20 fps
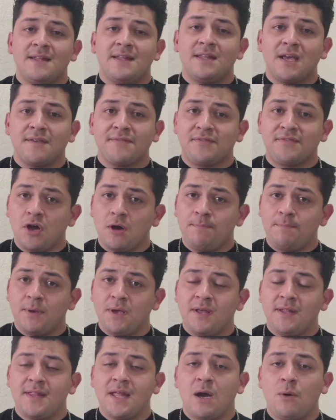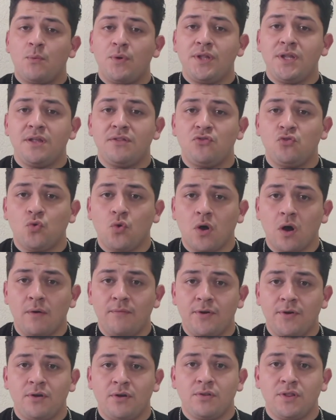Next topic that we need to
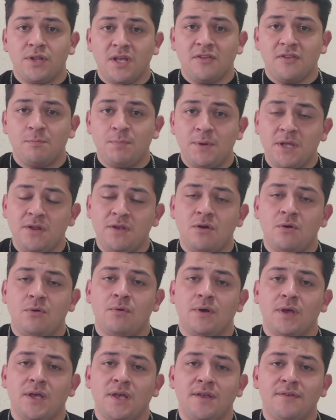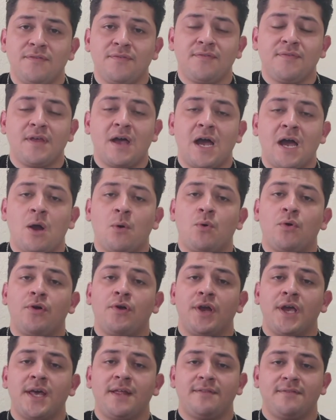cover on this video is
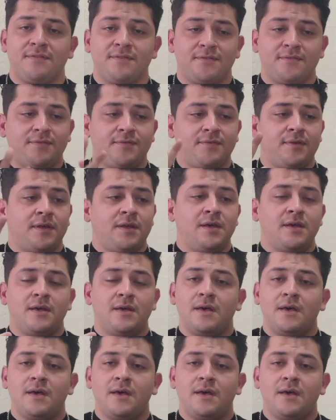our hands.